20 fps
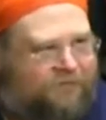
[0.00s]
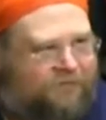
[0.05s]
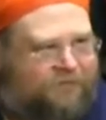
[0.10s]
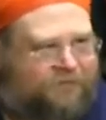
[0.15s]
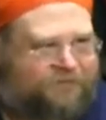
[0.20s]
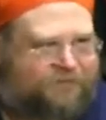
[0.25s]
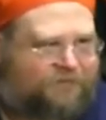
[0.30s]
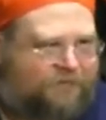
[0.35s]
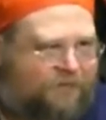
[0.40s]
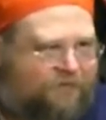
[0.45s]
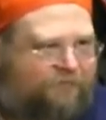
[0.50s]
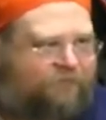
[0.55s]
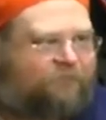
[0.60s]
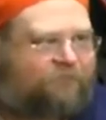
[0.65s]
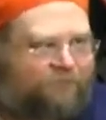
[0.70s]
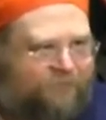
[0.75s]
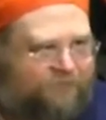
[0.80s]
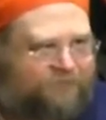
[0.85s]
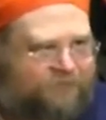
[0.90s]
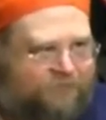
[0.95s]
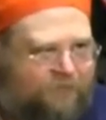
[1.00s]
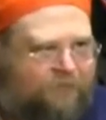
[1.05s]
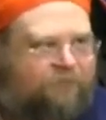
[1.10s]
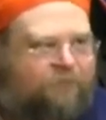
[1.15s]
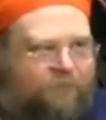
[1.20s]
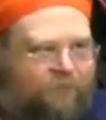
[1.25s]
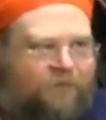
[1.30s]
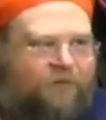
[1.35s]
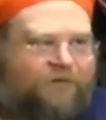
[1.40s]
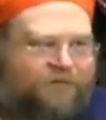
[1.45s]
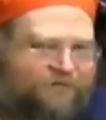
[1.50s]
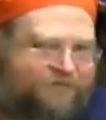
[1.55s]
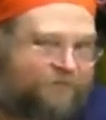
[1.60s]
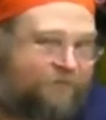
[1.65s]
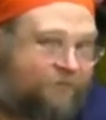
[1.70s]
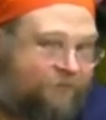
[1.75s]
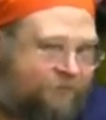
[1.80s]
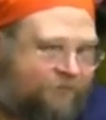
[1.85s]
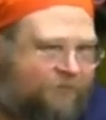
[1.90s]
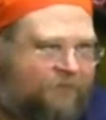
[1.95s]
That's kind of the term for it,
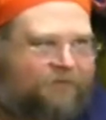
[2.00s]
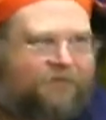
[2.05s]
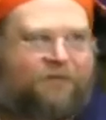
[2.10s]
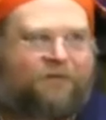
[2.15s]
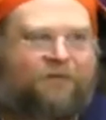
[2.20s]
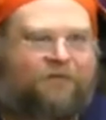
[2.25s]
silver.